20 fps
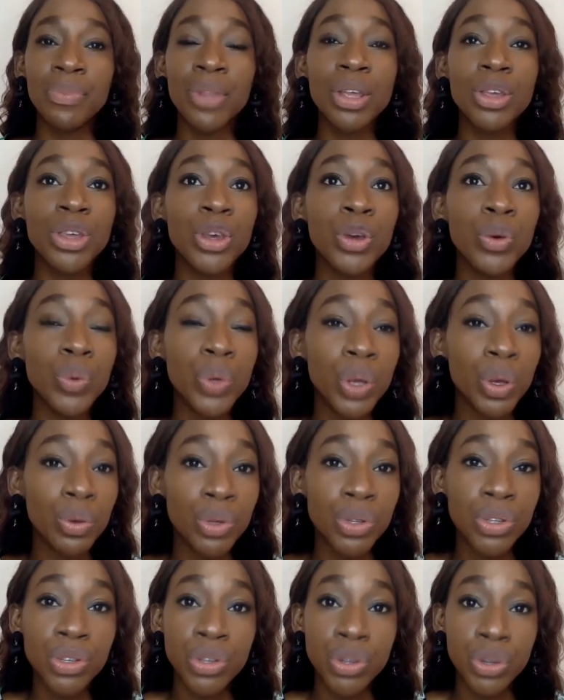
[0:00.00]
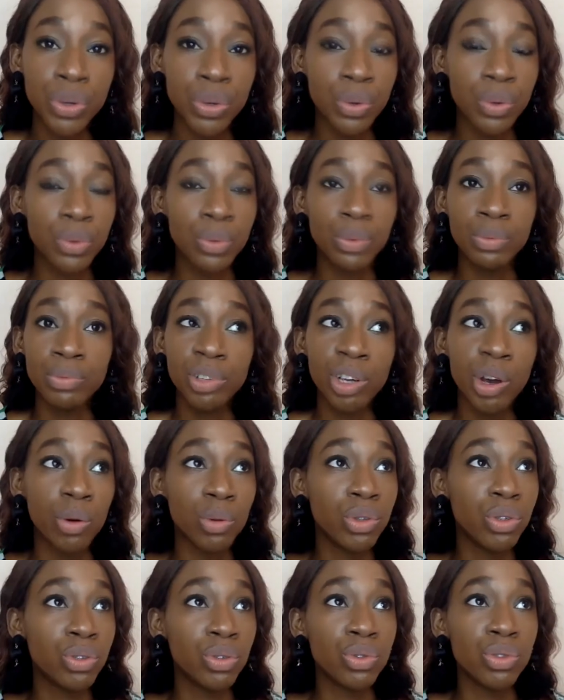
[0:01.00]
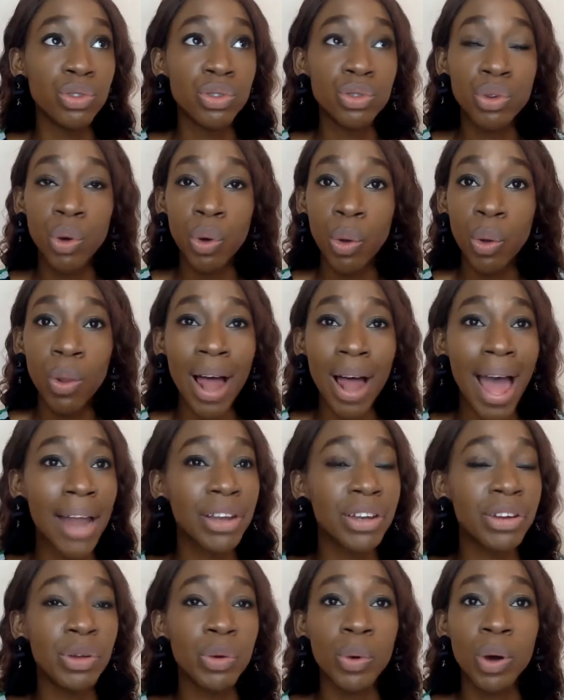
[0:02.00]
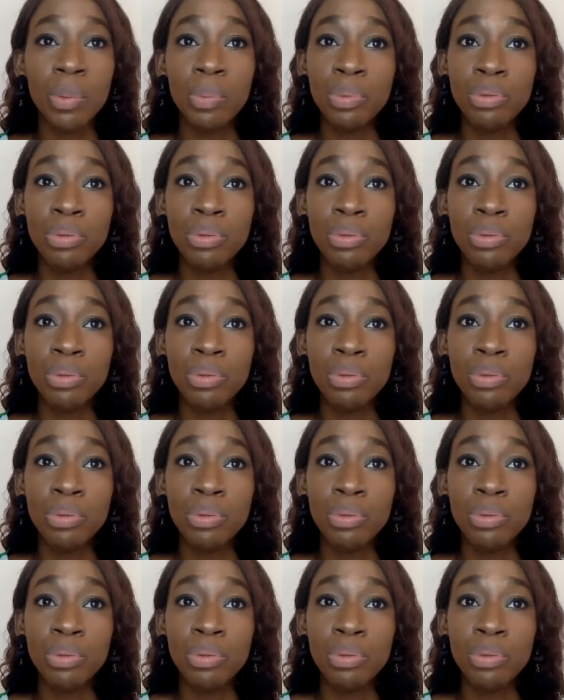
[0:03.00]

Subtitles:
You used to go to school and you were